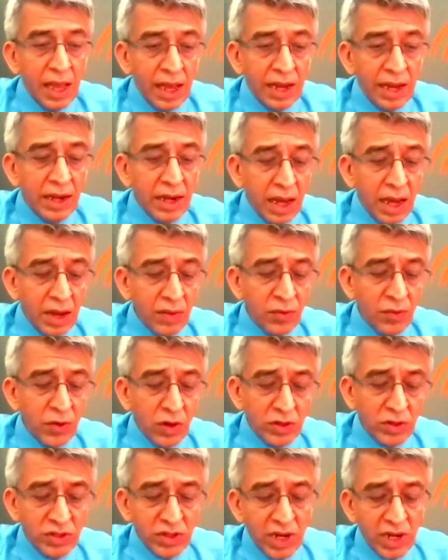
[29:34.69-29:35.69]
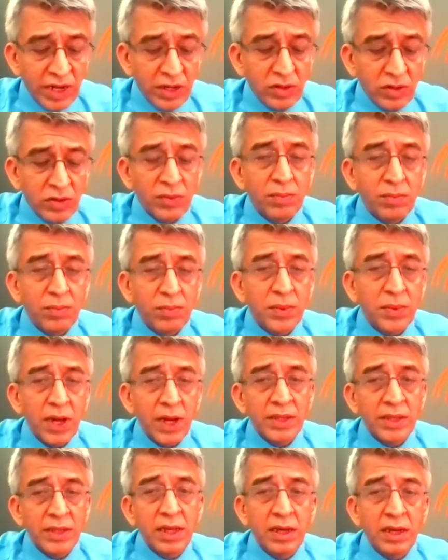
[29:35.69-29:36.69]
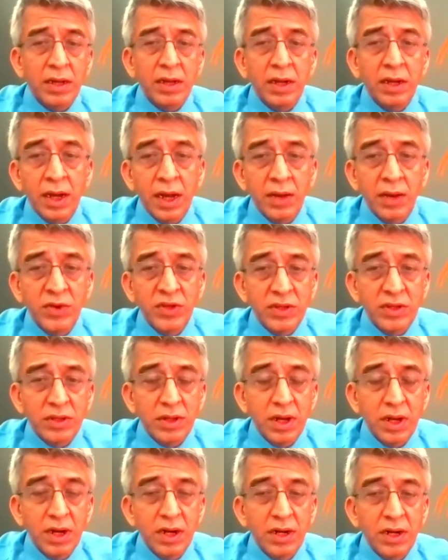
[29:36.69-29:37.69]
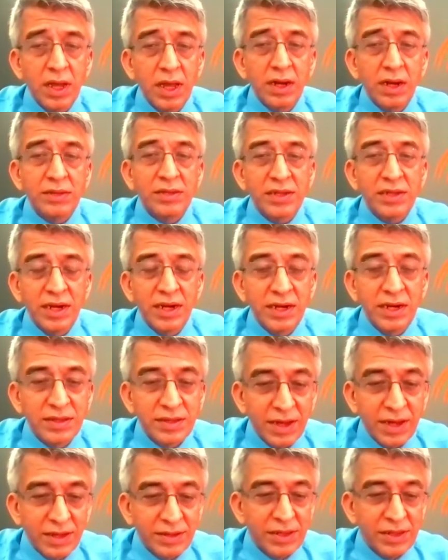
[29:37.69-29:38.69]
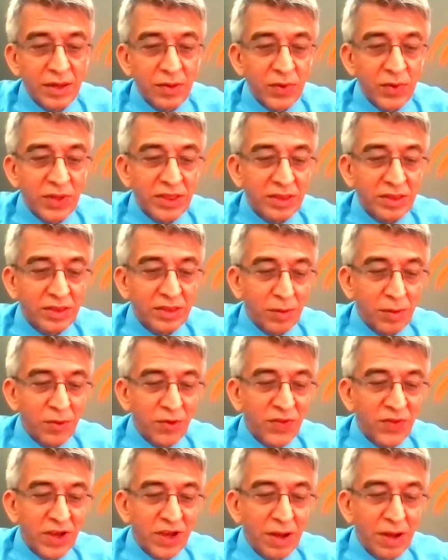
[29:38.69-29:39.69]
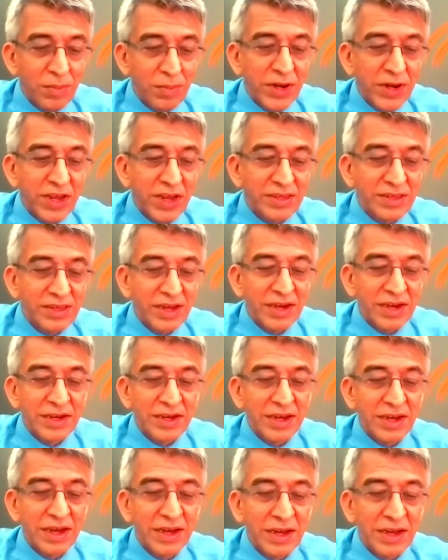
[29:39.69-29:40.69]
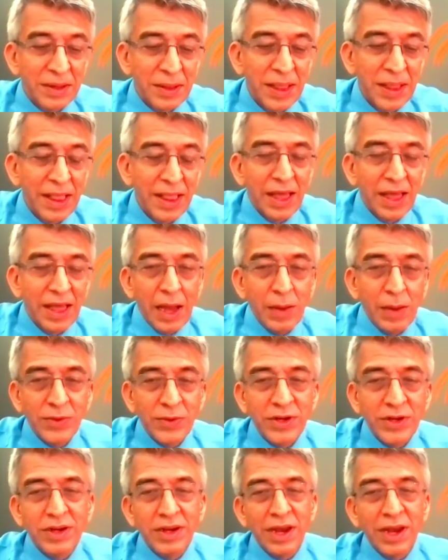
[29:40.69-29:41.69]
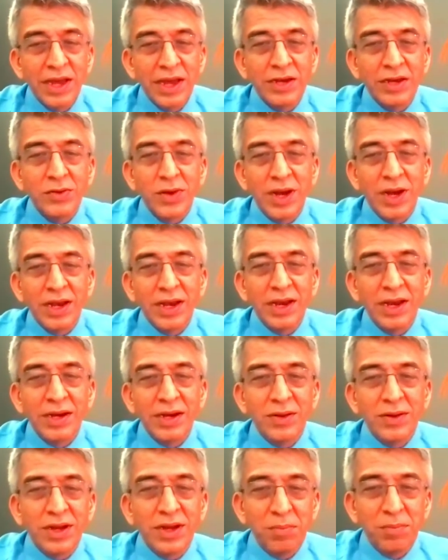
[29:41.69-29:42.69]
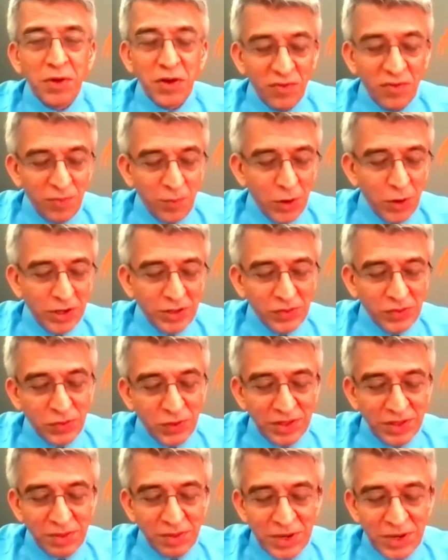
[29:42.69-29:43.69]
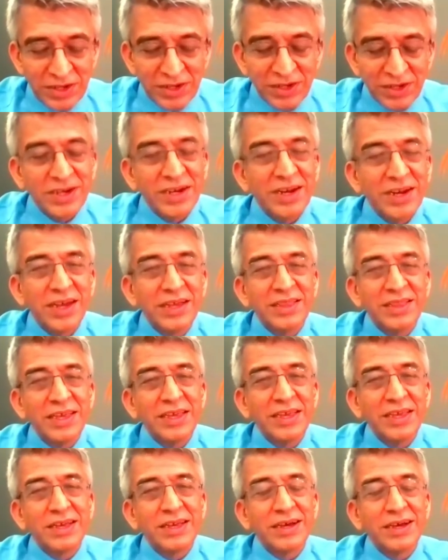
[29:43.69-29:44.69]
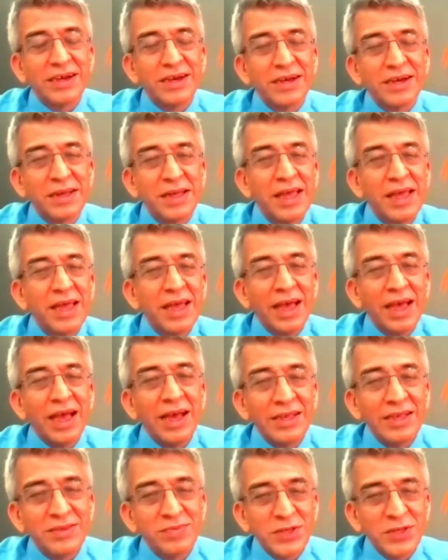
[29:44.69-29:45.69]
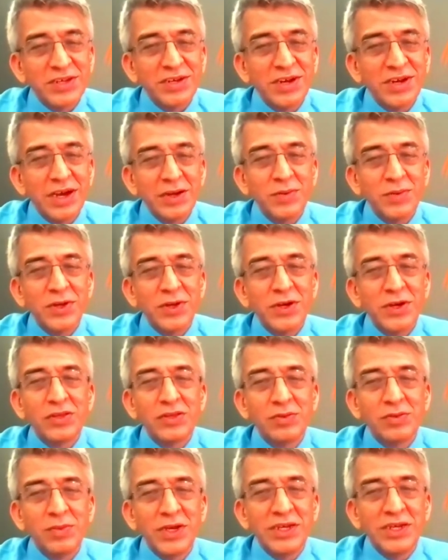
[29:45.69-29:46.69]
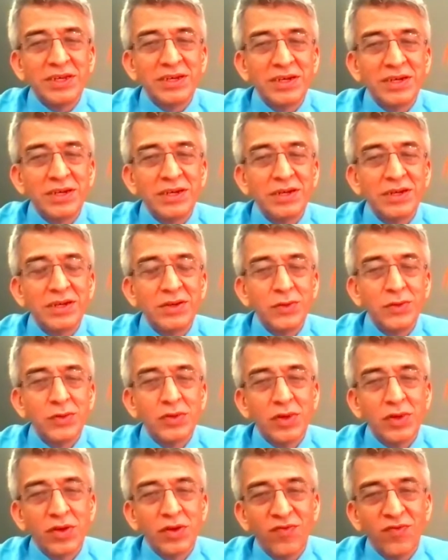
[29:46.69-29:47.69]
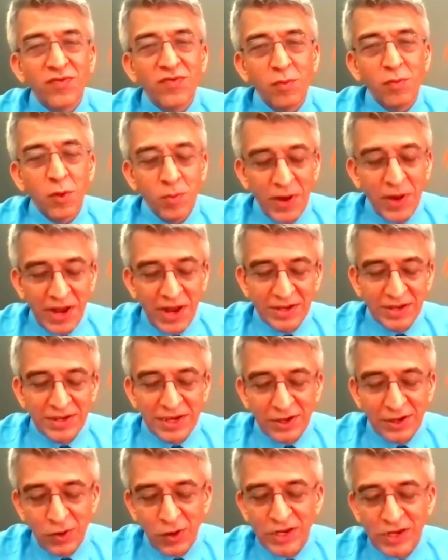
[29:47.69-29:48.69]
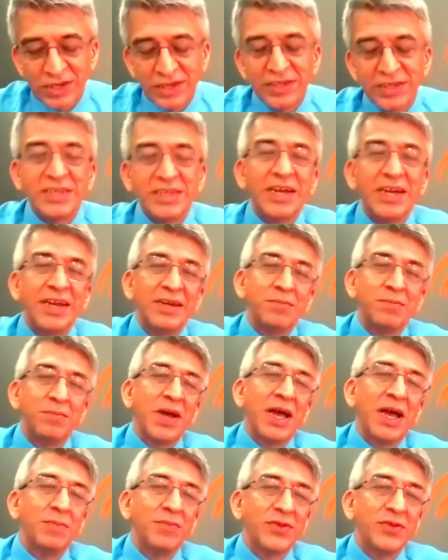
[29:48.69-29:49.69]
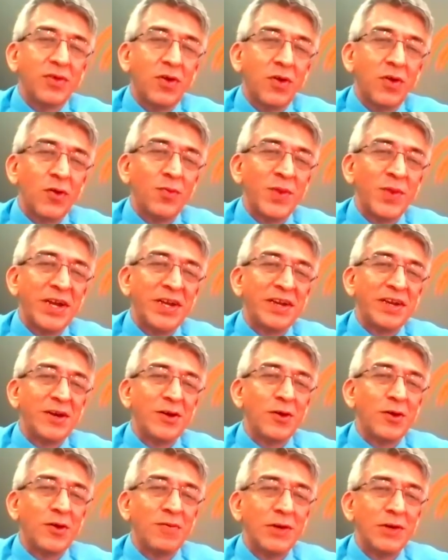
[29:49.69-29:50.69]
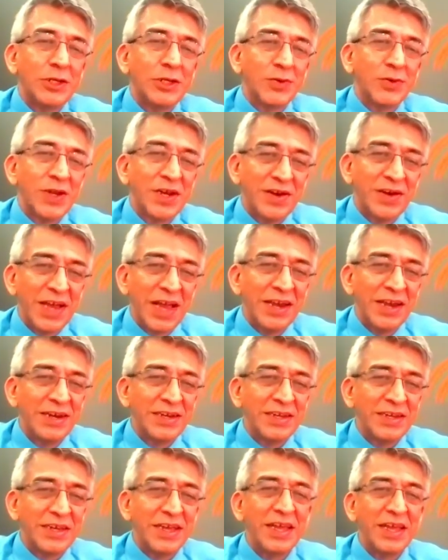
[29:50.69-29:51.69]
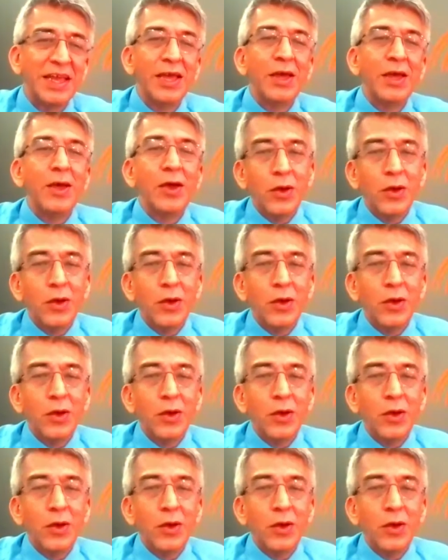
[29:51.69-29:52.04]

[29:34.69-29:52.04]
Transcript: And I would also like to, I think uh, I was uh, recently discussing with some of the companies, and uh, I would like to highlight a couple of points what they mentioned. I think uh, as Mister Raghavan also mentioned, use of mobile technology and perhaps augmented or virtual reality.